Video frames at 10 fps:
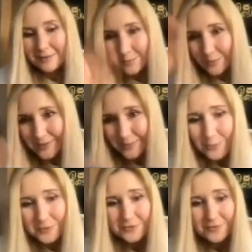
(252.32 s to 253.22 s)
with
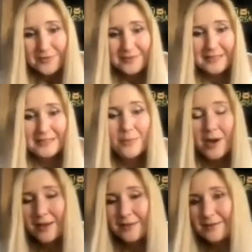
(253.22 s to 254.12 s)
apostrophe, 6
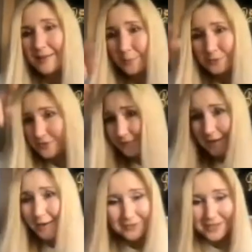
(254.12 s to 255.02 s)
miles, apostrophe
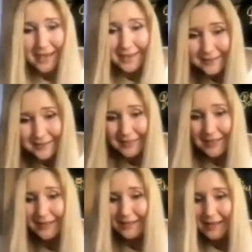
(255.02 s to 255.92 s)
after S,
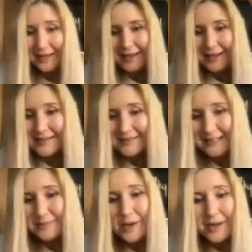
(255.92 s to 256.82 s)
yeah, and
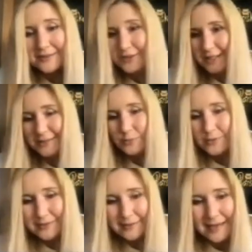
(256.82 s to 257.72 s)
6 miles just
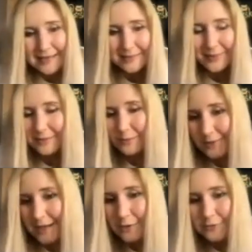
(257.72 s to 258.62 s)
with S, but
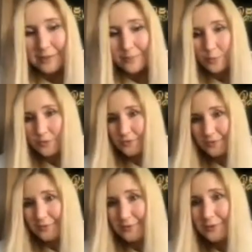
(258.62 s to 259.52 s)
without
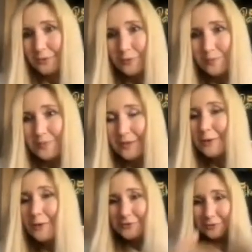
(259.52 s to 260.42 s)
apostrophe. So
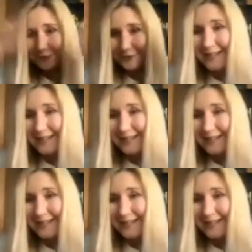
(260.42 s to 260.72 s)
lots of